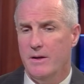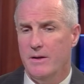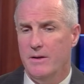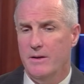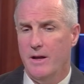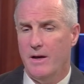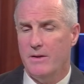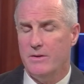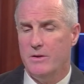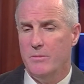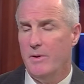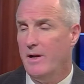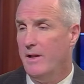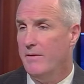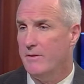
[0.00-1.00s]
Not too
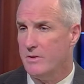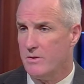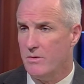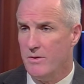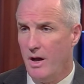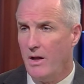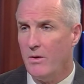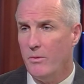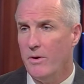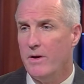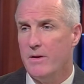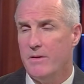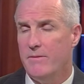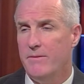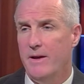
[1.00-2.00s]
many of us are not aware
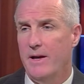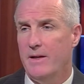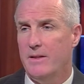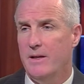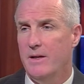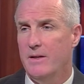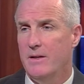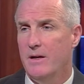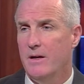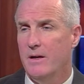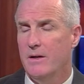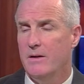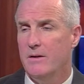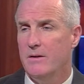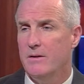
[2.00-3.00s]
of the fact that
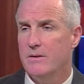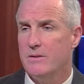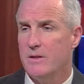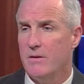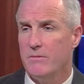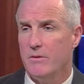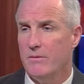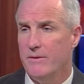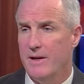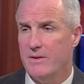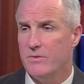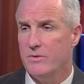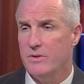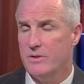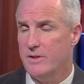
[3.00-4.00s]
several
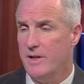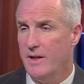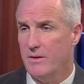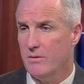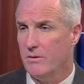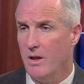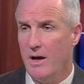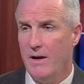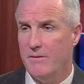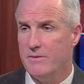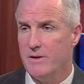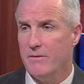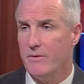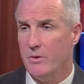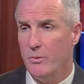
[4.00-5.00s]
veterans take their lives
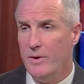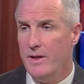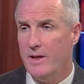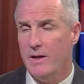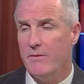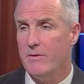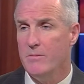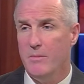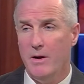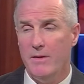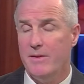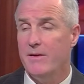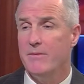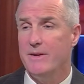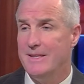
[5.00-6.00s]
every week, every
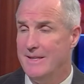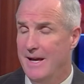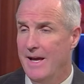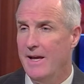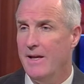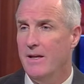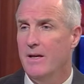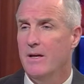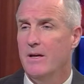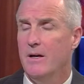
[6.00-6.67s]
month, every day.